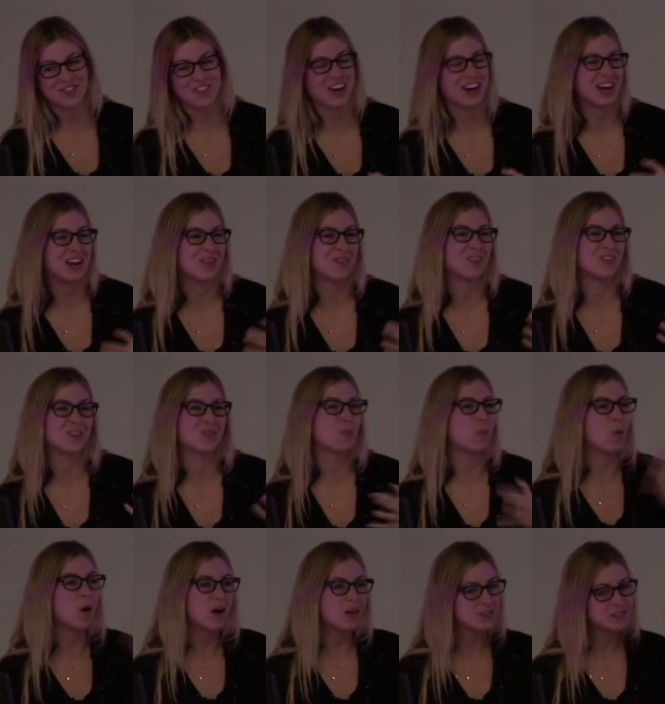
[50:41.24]
funny, or
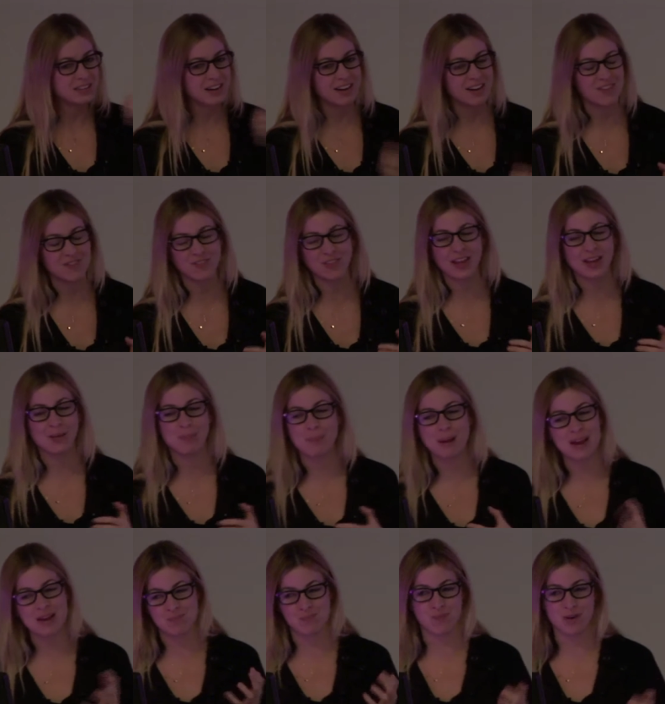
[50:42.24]
walls out of like
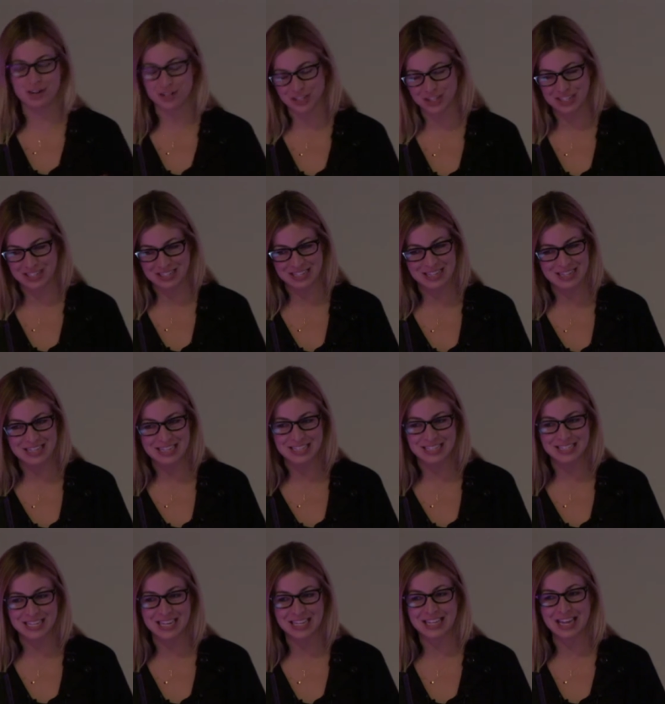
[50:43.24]
paint brushes and
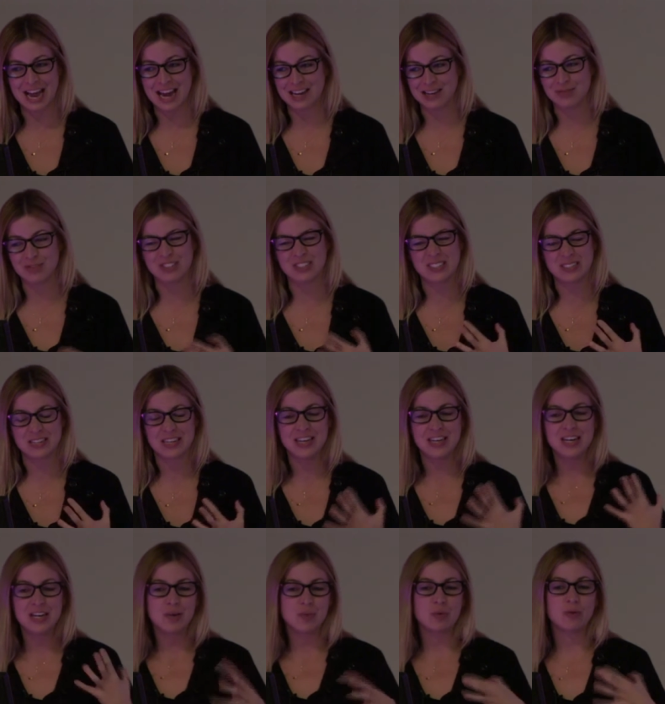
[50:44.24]
things like that. He would just,
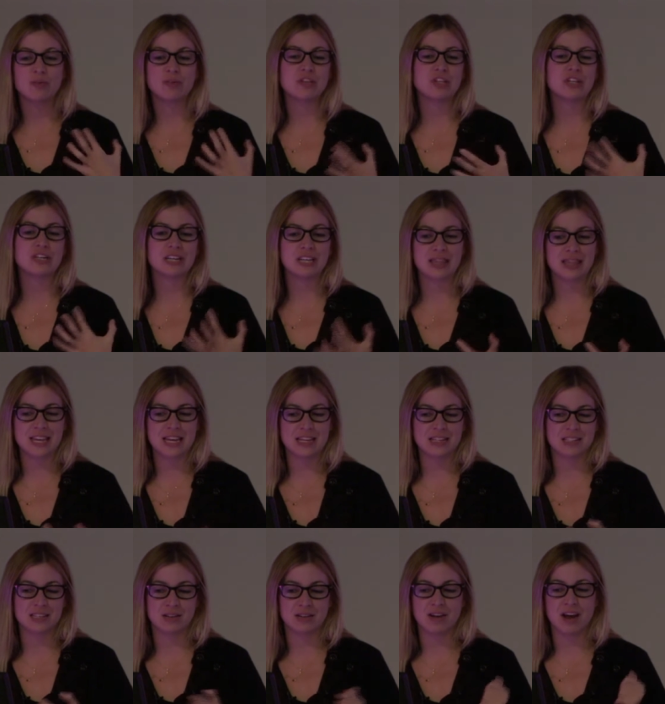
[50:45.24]
we would look at
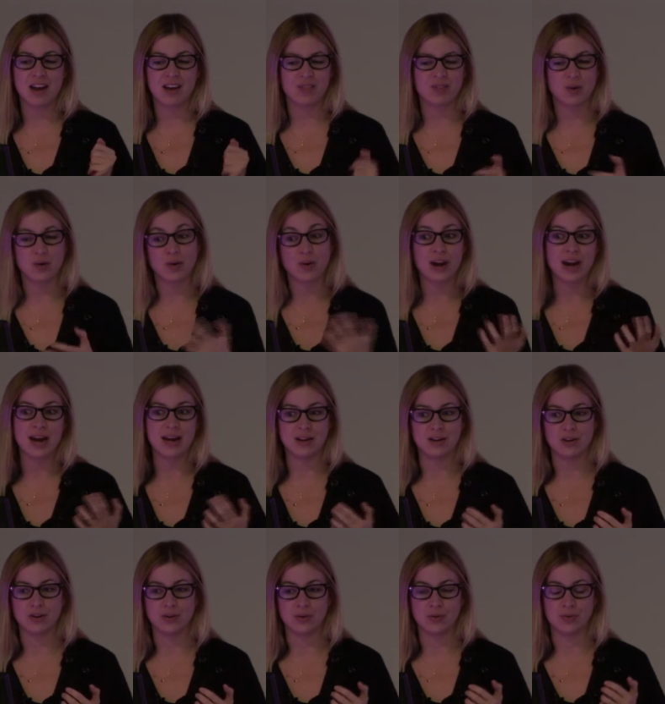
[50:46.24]
things and kind of create
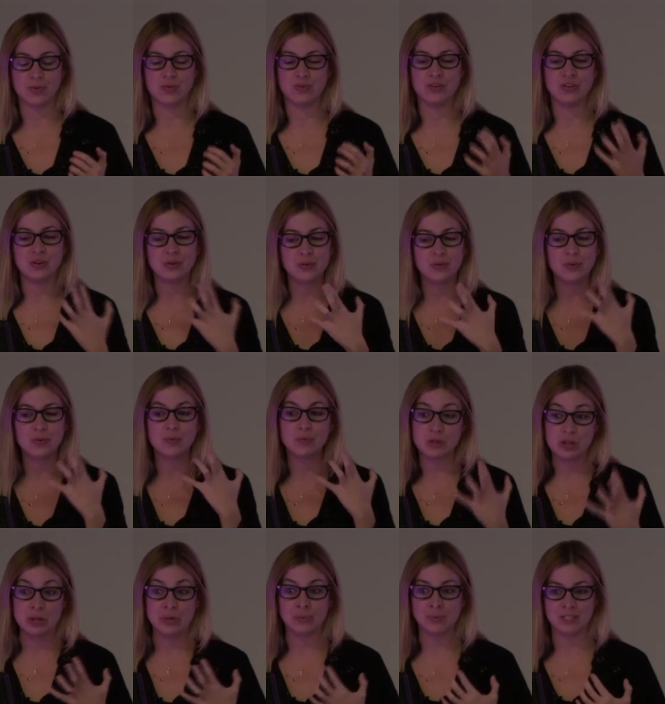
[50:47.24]
new, new,
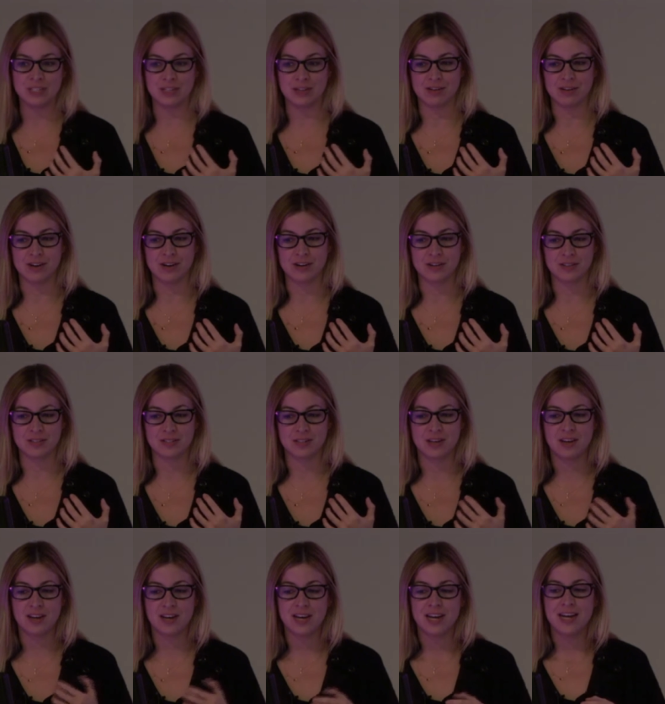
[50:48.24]
new materials.
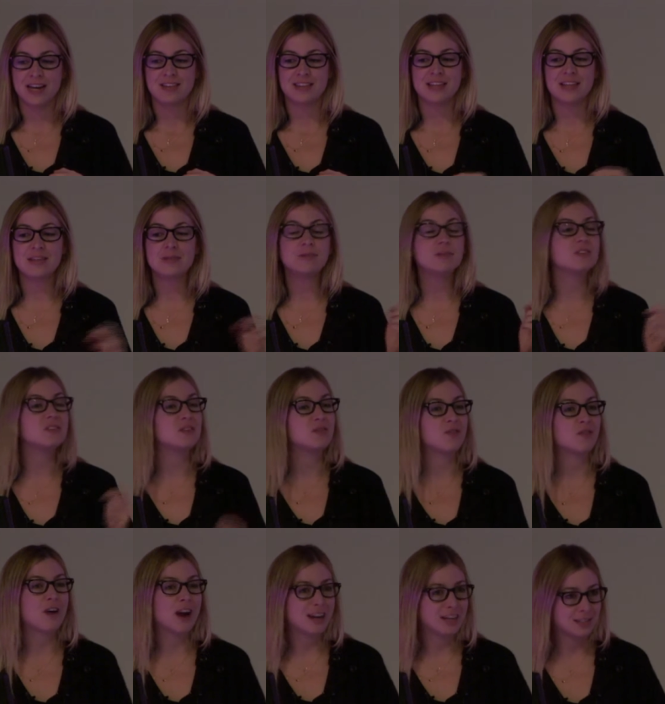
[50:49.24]
Then there was the
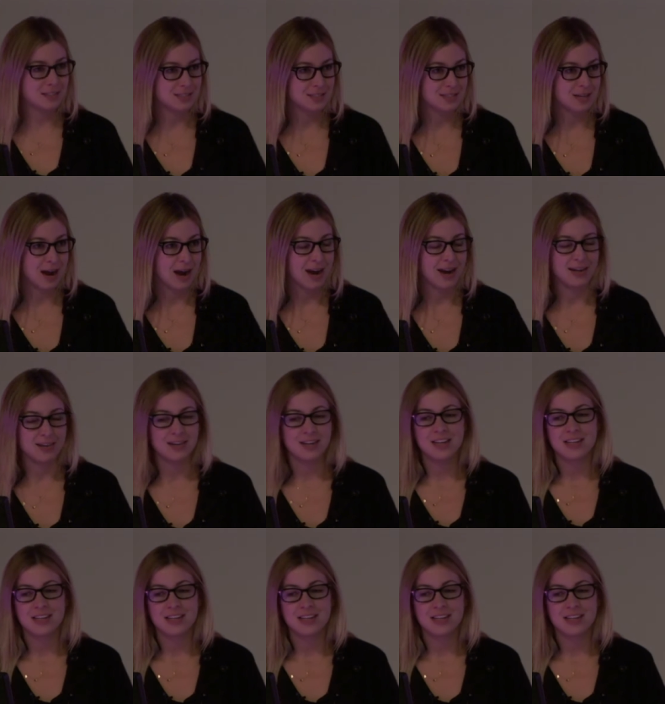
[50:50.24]
Frankenstein.